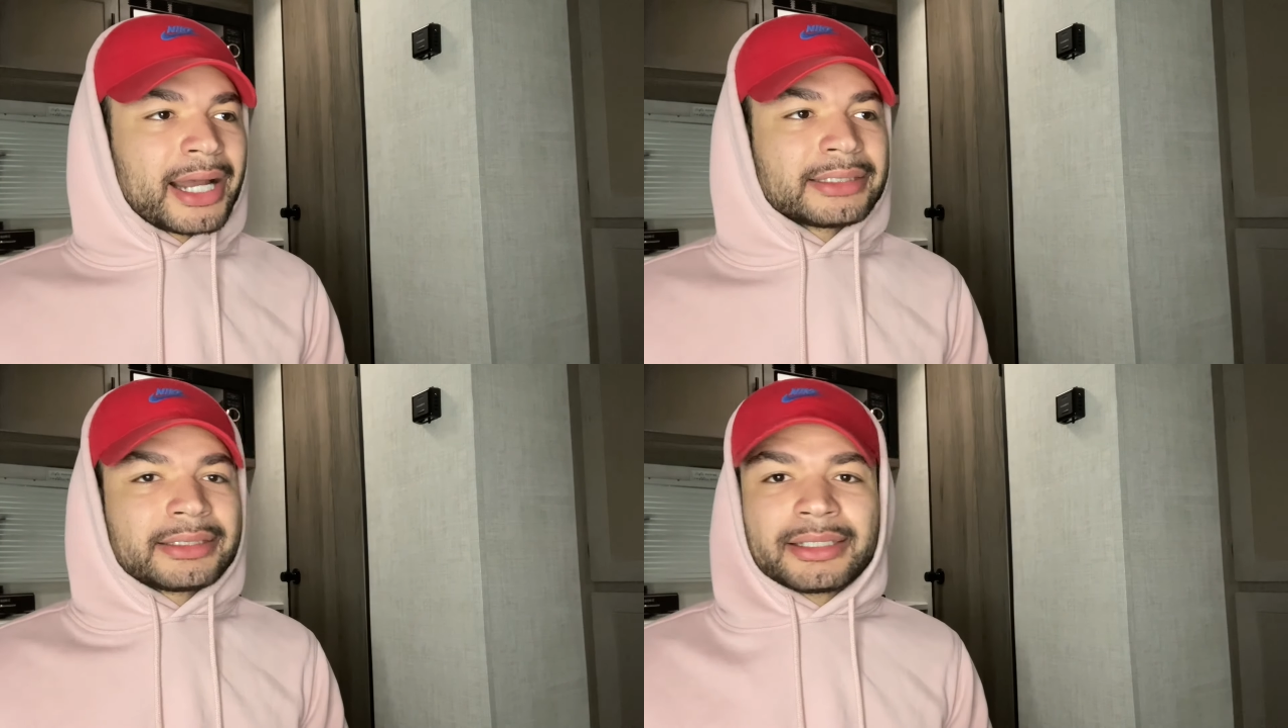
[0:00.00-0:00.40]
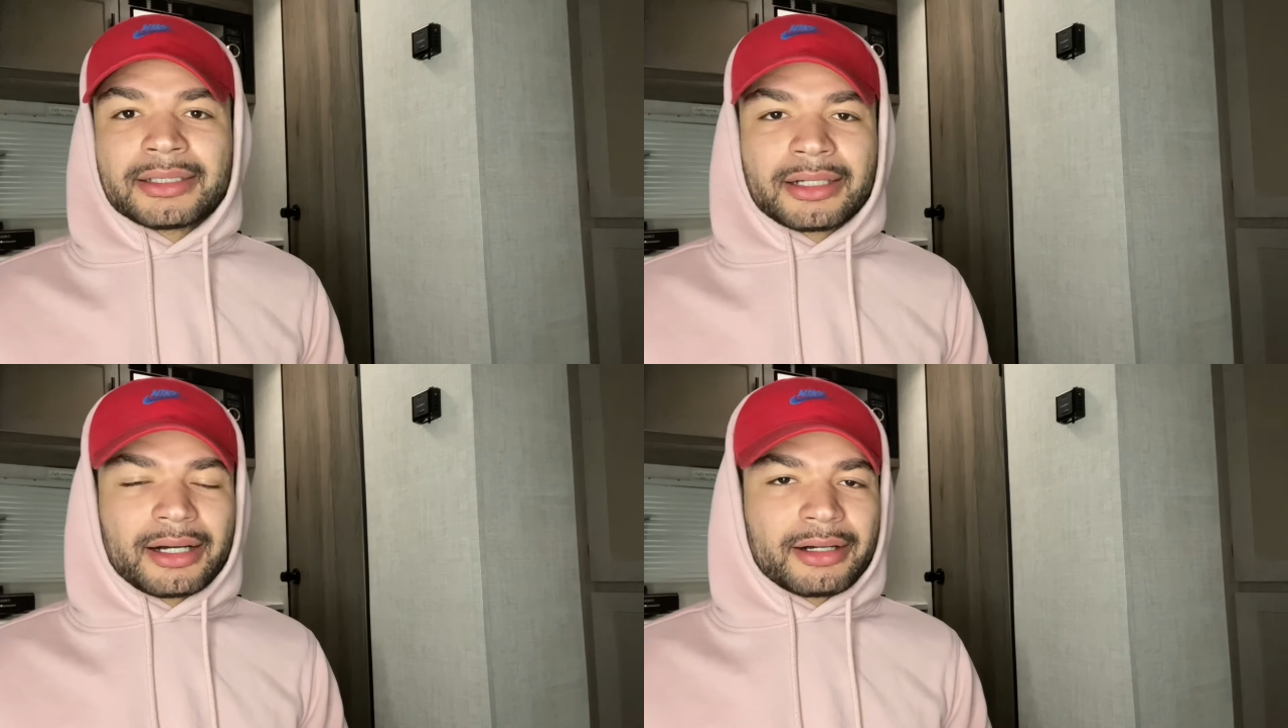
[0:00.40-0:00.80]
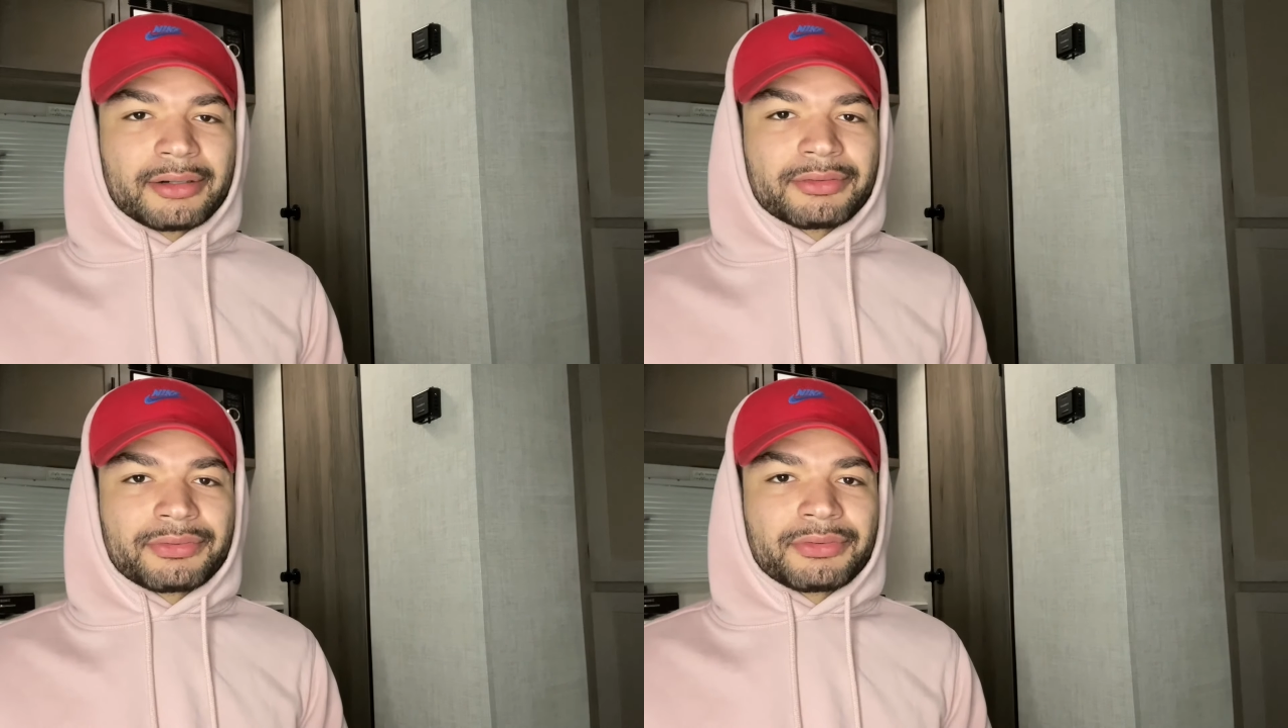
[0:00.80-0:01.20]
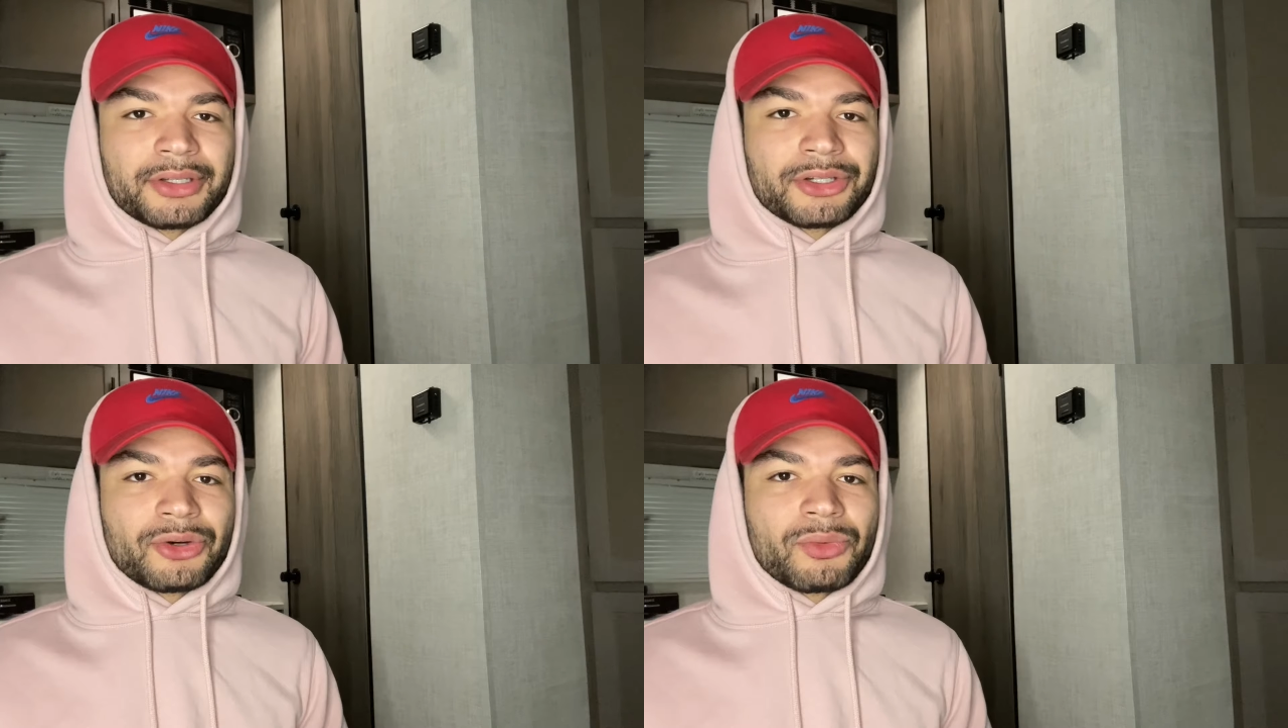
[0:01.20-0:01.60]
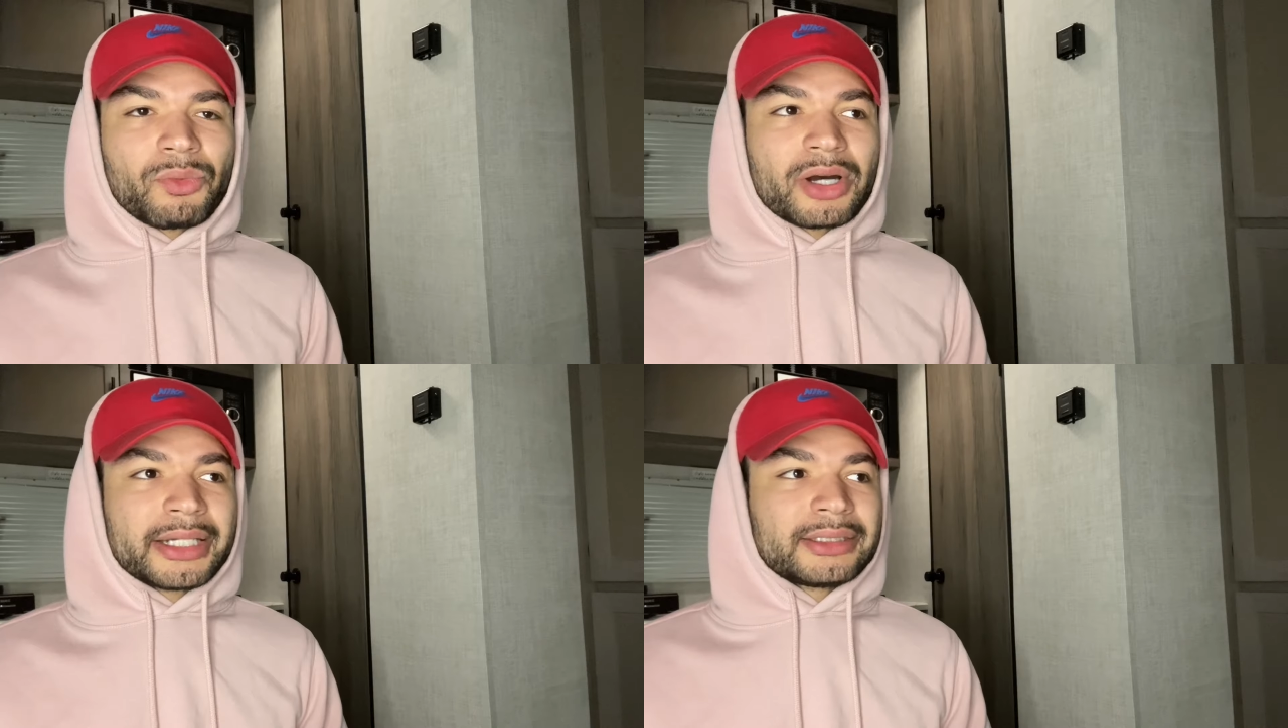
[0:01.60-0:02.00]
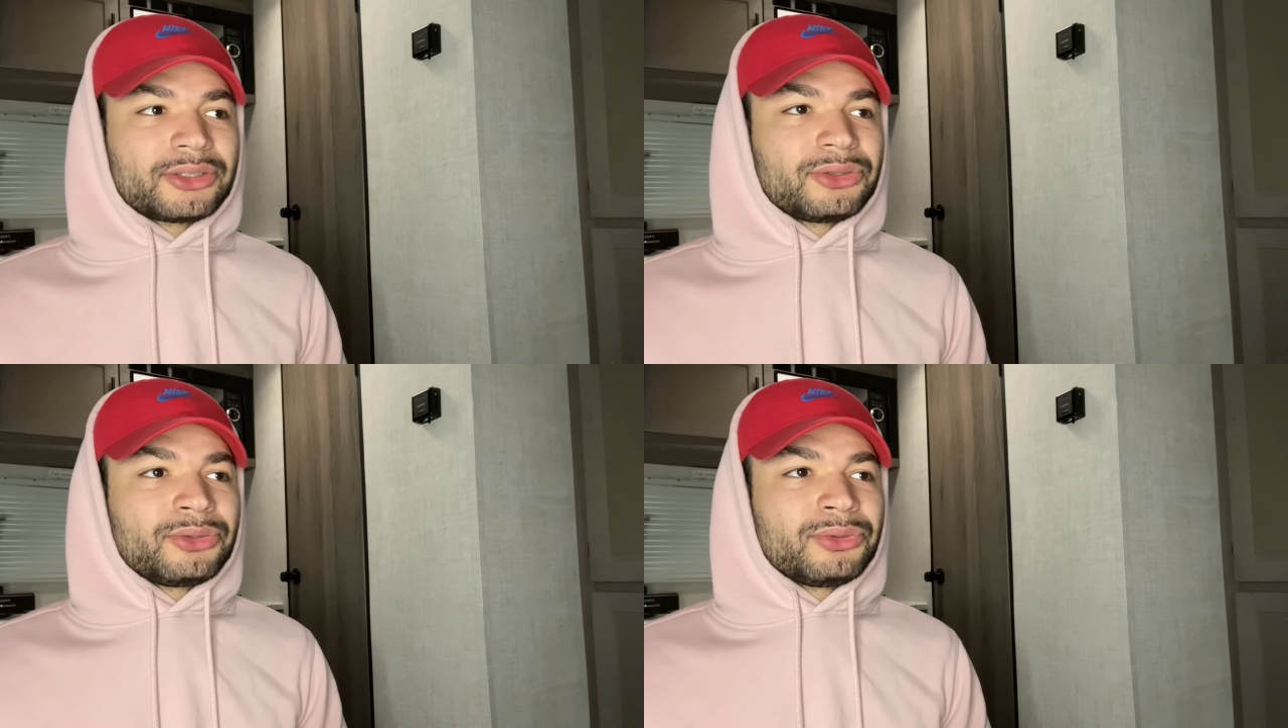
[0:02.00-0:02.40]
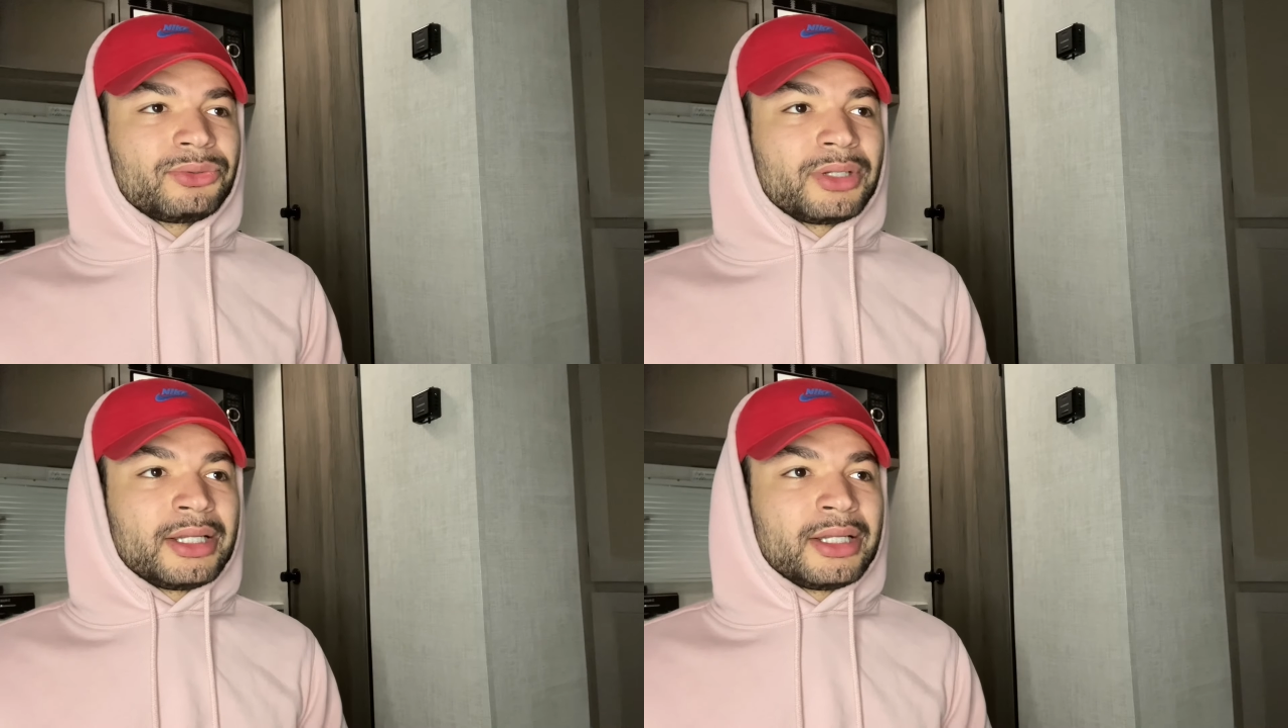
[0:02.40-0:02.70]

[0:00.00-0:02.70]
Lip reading: idea of, you know, wanting to,